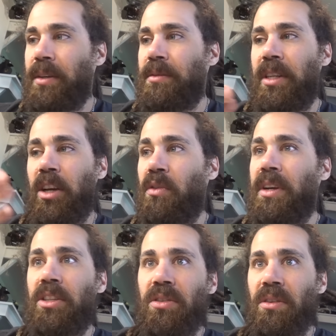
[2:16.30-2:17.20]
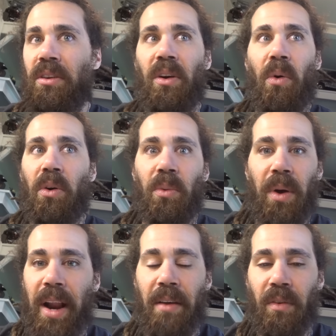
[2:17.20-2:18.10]
degreaser or
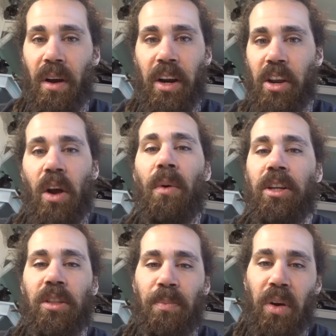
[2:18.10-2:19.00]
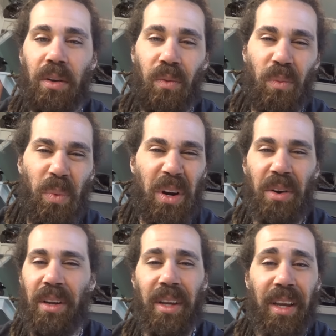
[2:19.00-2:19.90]
whatever on here. You don't want to just put
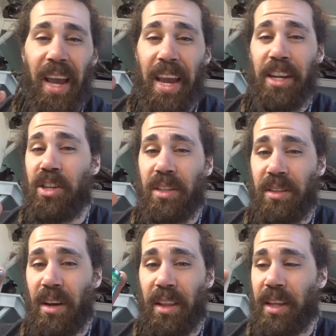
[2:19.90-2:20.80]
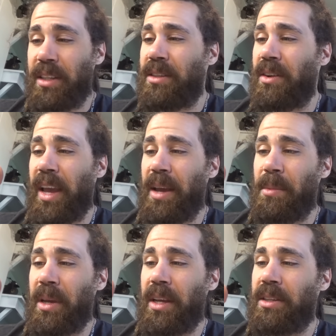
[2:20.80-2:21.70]
weird agents on this, okay?
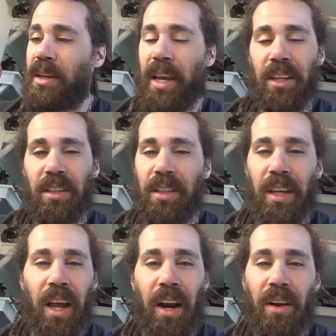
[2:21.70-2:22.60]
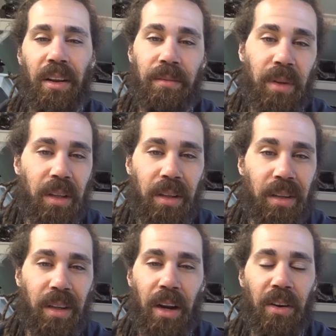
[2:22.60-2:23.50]
Because agents, I
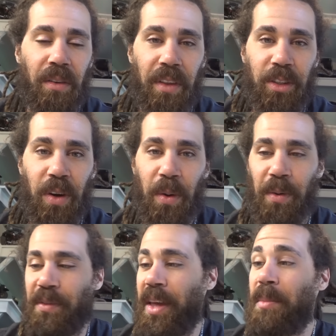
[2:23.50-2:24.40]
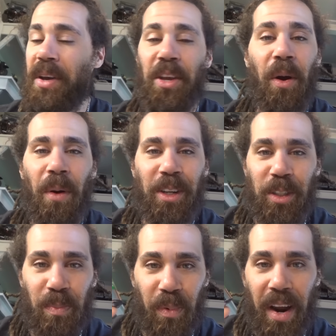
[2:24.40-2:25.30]
don't know if that's the right word for that, but you don't want to
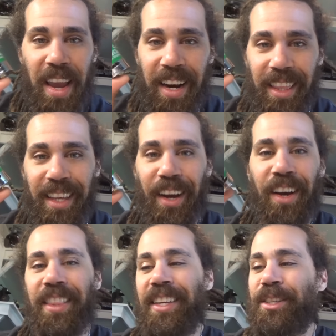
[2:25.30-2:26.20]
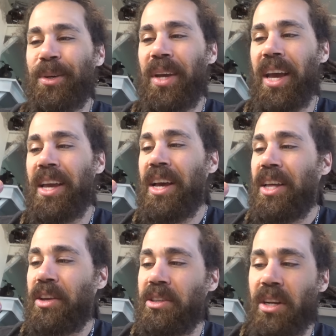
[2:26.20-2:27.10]
just spray anything on these, okay?
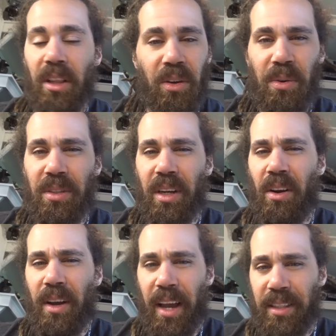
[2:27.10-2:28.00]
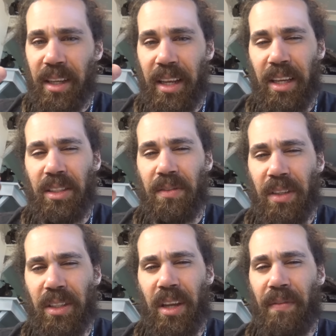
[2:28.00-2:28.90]
There's glues and all kinds of adhesives
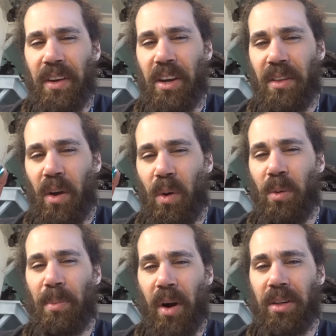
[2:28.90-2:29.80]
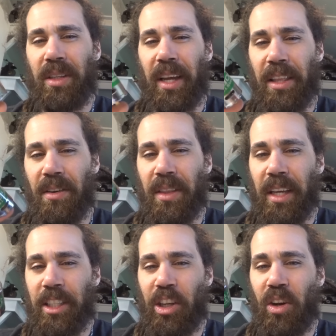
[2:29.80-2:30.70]
and stuff in here that hold parts together and
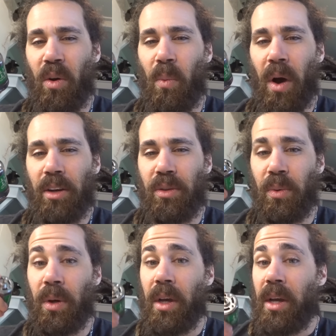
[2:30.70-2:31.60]
things, and you don't want to